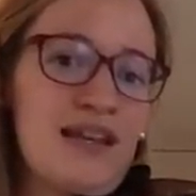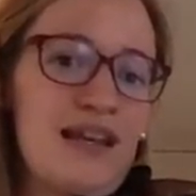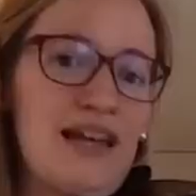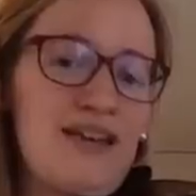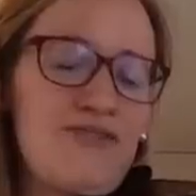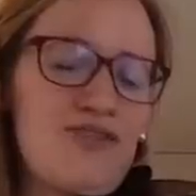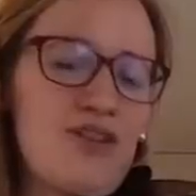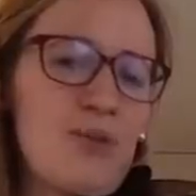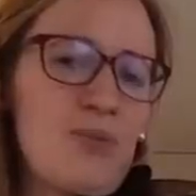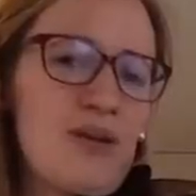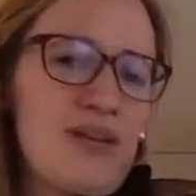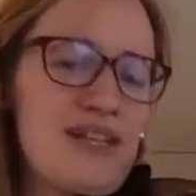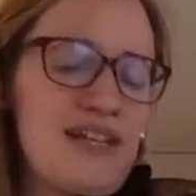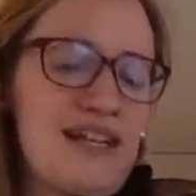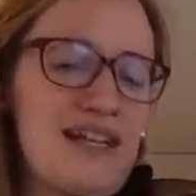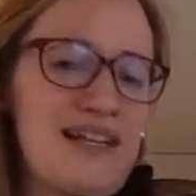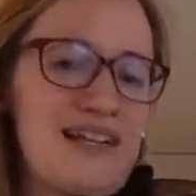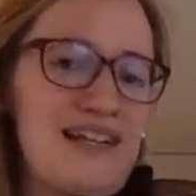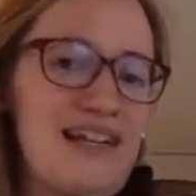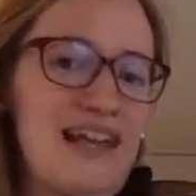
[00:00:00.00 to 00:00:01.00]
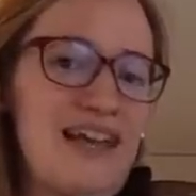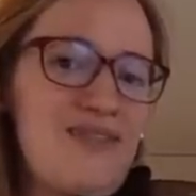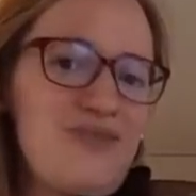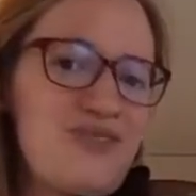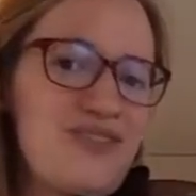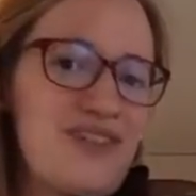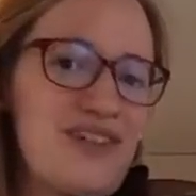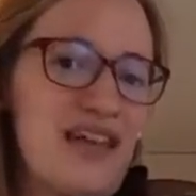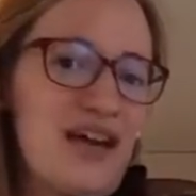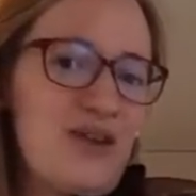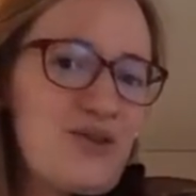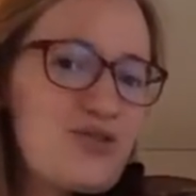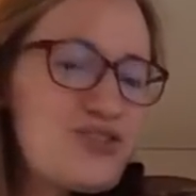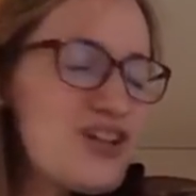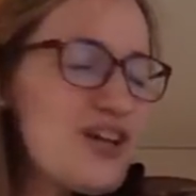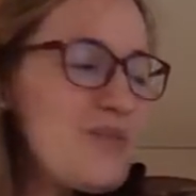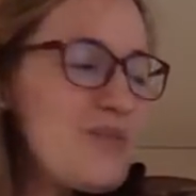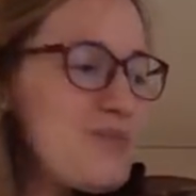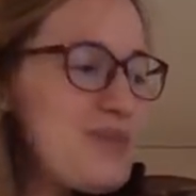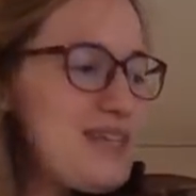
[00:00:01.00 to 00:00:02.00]
Everybody that left, now
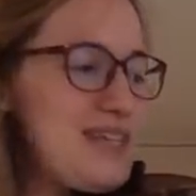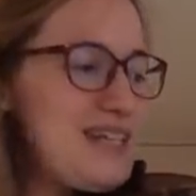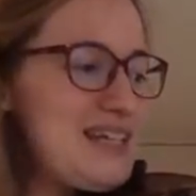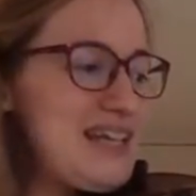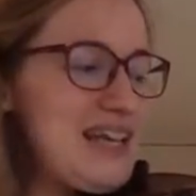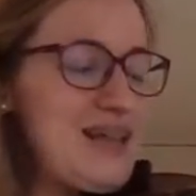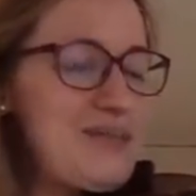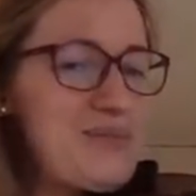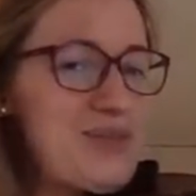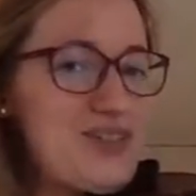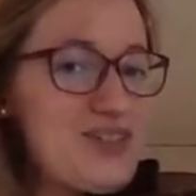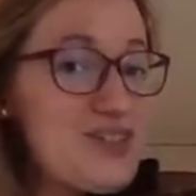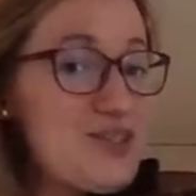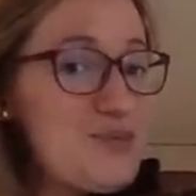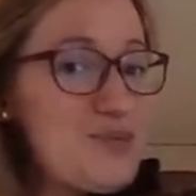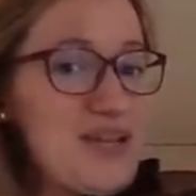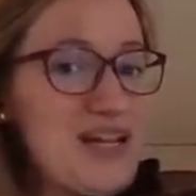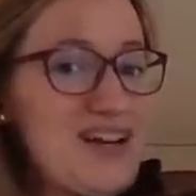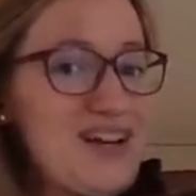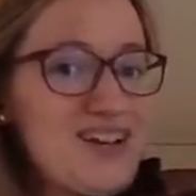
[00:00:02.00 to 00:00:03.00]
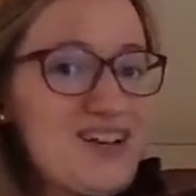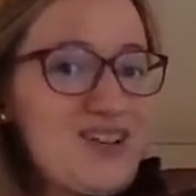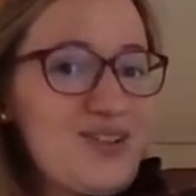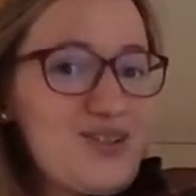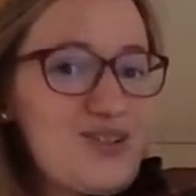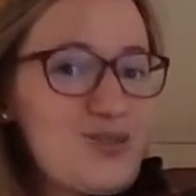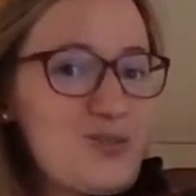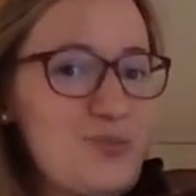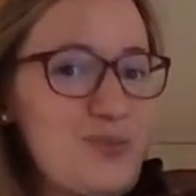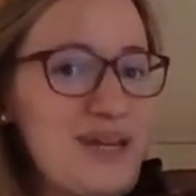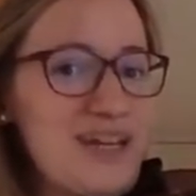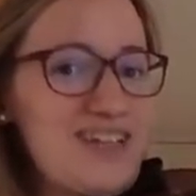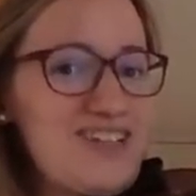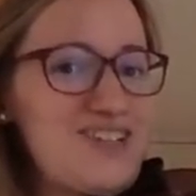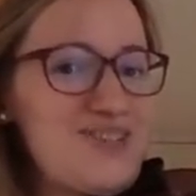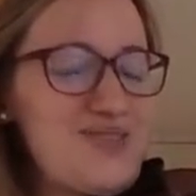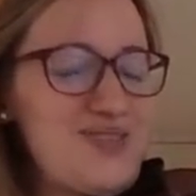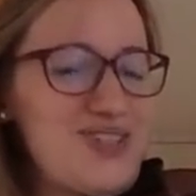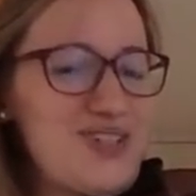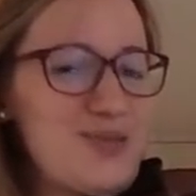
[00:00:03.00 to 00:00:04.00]
jump in again because we are going to back
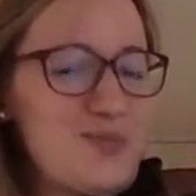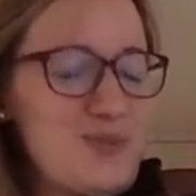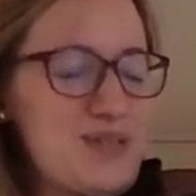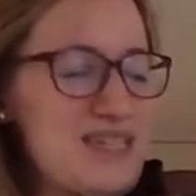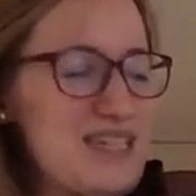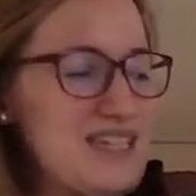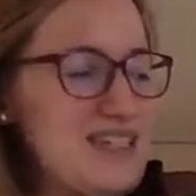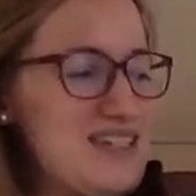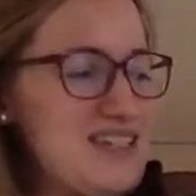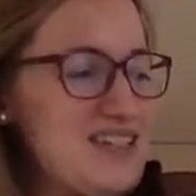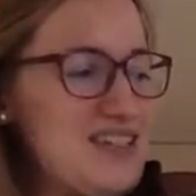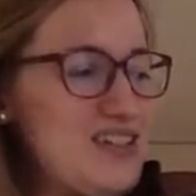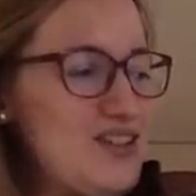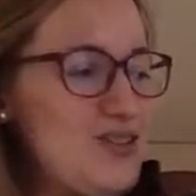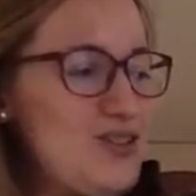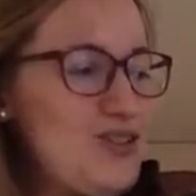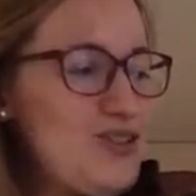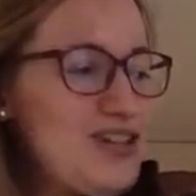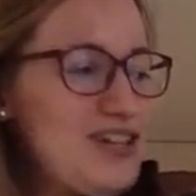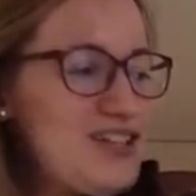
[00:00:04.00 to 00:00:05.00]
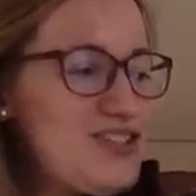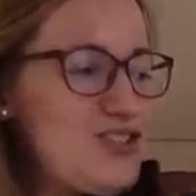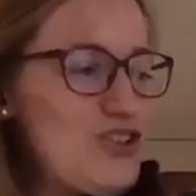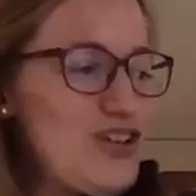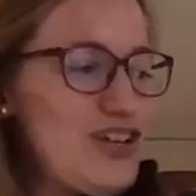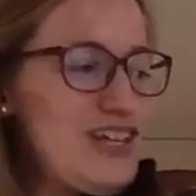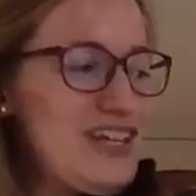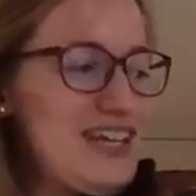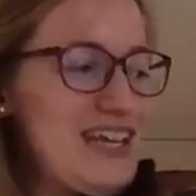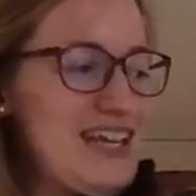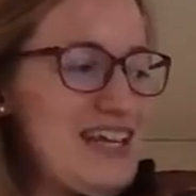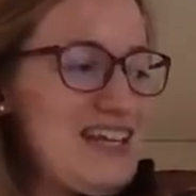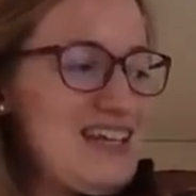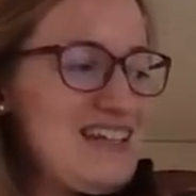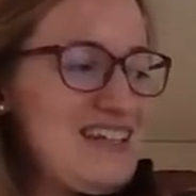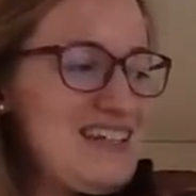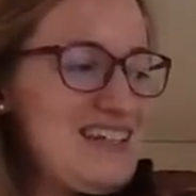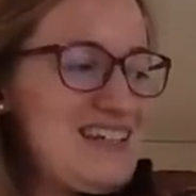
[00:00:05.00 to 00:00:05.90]
to first position. So you can join again.